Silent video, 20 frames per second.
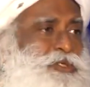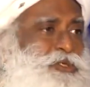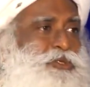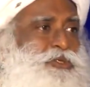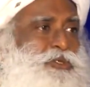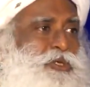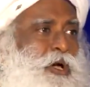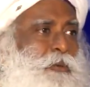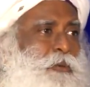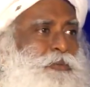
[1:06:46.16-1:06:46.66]
to
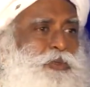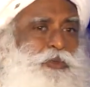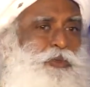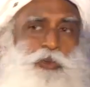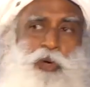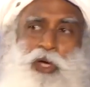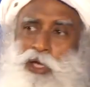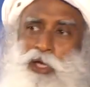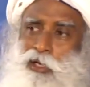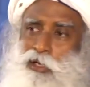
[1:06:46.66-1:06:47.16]
stop you.
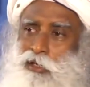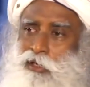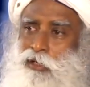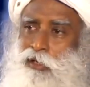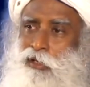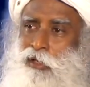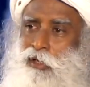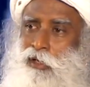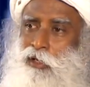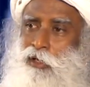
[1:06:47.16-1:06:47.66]
Why?
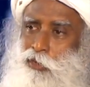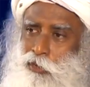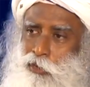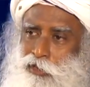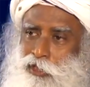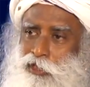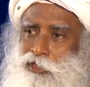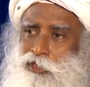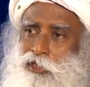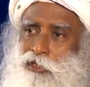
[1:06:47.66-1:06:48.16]
You're
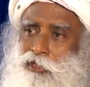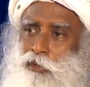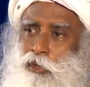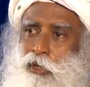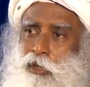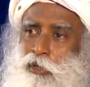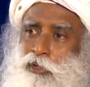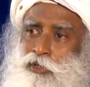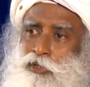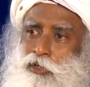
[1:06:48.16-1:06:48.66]
testing your
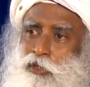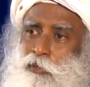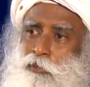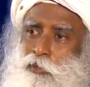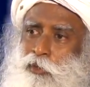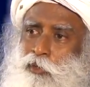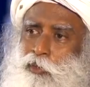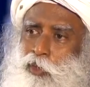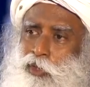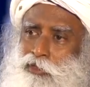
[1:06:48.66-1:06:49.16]
horoscope
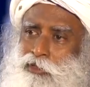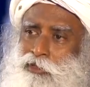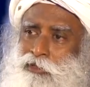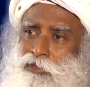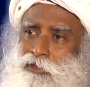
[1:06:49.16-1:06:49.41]
or what?